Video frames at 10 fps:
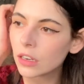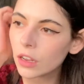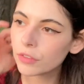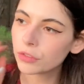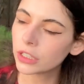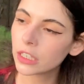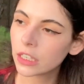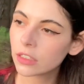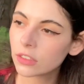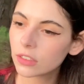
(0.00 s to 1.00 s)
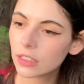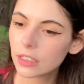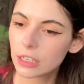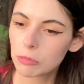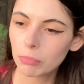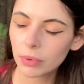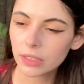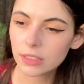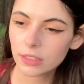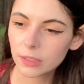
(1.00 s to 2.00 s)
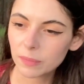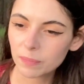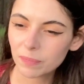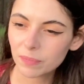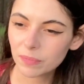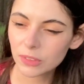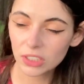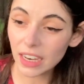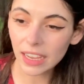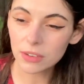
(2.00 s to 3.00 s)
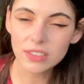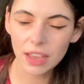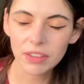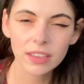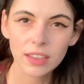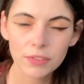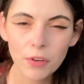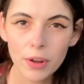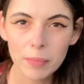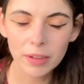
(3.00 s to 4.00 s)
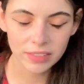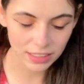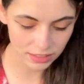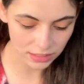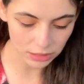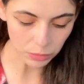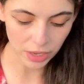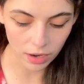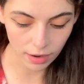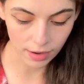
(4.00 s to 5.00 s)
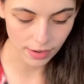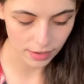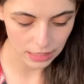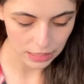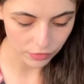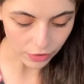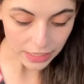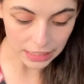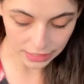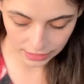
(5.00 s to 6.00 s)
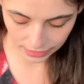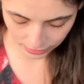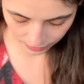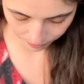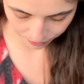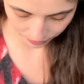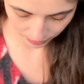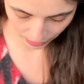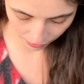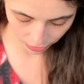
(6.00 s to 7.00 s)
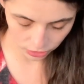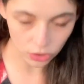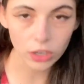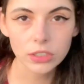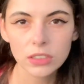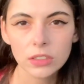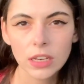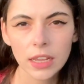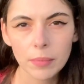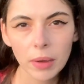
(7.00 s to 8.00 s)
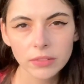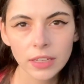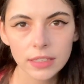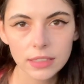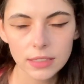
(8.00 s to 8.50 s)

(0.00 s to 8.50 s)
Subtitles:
love readings, but today I was having a thought about that, and here we are, very clearly having to talk to you today about that.